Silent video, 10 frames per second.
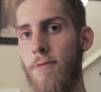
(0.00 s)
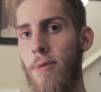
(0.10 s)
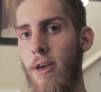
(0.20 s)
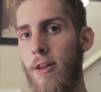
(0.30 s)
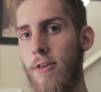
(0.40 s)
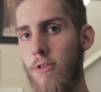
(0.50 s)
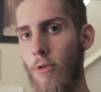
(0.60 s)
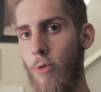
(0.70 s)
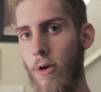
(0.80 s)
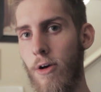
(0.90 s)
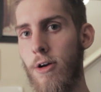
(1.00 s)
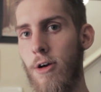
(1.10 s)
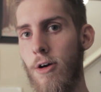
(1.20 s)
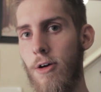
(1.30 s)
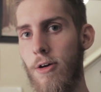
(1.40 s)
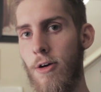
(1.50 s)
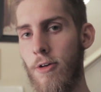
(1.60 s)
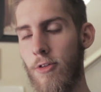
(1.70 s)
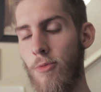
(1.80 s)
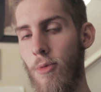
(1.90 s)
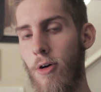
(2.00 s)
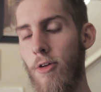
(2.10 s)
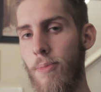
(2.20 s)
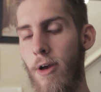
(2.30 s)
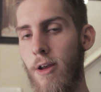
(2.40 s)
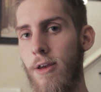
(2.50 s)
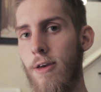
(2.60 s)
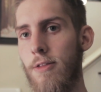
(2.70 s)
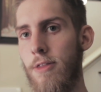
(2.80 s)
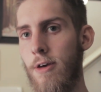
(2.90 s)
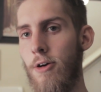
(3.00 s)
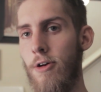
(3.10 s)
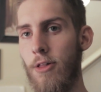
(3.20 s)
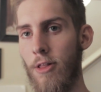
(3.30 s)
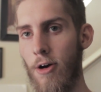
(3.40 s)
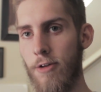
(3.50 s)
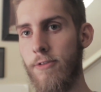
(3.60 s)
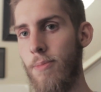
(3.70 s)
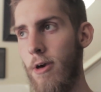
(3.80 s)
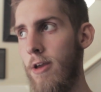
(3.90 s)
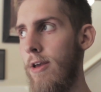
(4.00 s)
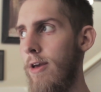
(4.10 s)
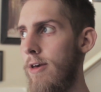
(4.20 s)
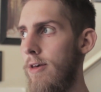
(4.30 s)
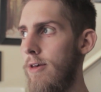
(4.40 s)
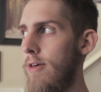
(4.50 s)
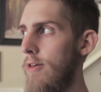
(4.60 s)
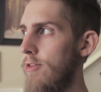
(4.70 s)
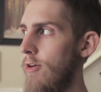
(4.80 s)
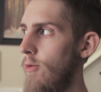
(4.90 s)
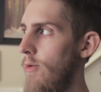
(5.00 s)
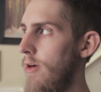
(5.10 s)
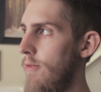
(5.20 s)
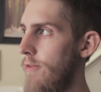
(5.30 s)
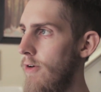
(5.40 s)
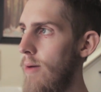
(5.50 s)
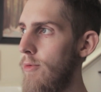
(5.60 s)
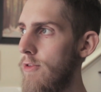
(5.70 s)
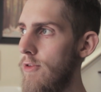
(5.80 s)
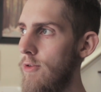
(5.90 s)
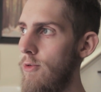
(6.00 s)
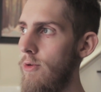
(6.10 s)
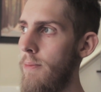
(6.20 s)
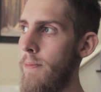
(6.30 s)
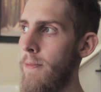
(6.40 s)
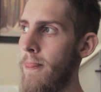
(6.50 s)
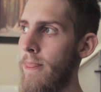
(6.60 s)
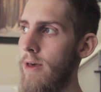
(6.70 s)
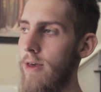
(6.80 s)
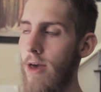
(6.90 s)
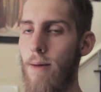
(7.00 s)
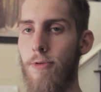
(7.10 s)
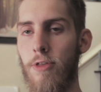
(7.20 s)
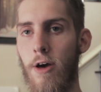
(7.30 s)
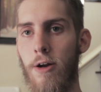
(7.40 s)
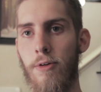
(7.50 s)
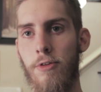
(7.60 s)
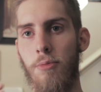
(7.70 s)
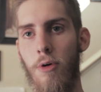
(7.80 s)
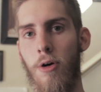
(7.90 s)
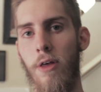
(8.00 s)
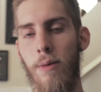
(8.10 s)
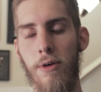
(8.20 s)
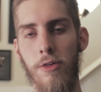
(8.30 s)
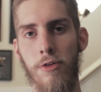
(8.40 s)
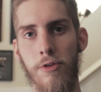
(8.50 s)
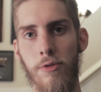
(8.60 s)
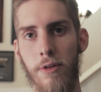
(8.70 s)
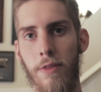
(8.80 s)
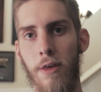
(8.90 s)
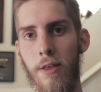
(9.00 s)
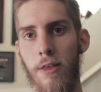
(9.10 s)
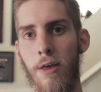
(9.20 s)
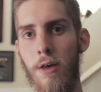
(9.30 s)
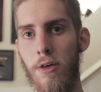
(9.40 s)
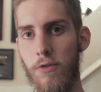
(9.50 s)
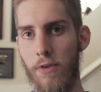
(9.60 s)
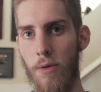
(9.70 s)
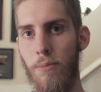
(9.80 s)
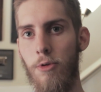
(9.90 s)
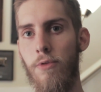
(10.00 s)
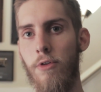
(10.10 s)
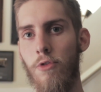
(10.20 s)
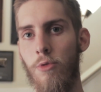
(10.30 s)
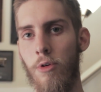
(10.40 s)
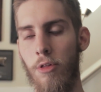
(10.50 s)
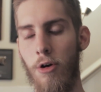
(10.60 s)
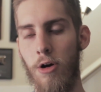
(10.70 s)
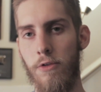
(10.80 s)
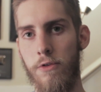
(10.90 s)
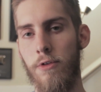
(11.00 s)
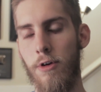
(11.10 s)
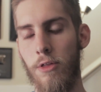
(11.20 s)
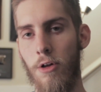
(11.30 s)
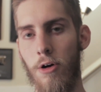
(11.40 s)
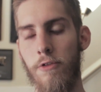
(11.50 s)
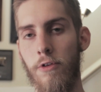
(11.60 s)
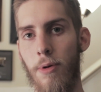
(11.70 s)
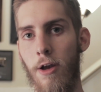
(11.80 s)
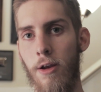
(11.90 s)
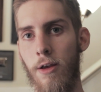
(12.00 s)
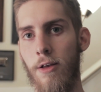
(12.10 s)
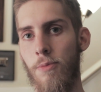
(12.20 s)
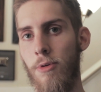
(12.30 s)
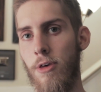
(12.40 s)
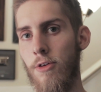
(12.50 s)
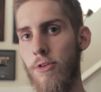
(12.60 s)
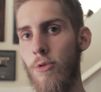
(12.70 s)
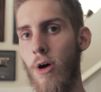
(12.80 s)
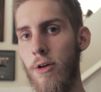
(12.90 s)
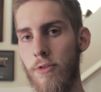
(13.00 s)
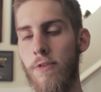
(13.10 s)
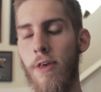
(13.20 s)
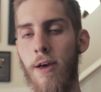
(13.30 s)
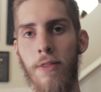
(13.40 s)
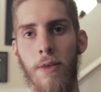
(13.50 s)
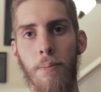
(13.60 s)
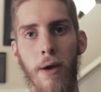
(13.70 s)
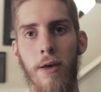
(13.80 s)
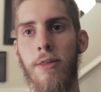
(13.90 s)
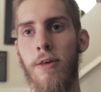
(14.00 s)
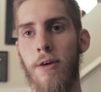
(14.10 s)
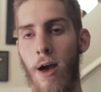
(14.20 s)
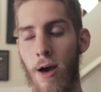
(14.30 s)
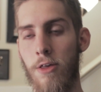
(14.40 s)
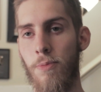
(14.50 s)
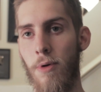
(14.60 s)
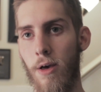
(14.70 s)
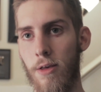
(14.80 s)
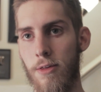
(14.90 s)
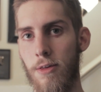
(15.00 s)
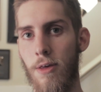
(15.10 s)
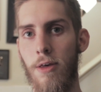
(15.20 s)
of painting to work on a smaller painting than on a larger painting. So if you're able to capture that on a small image, you can then start moving toward larger and larger paintings because you understand the basic aspects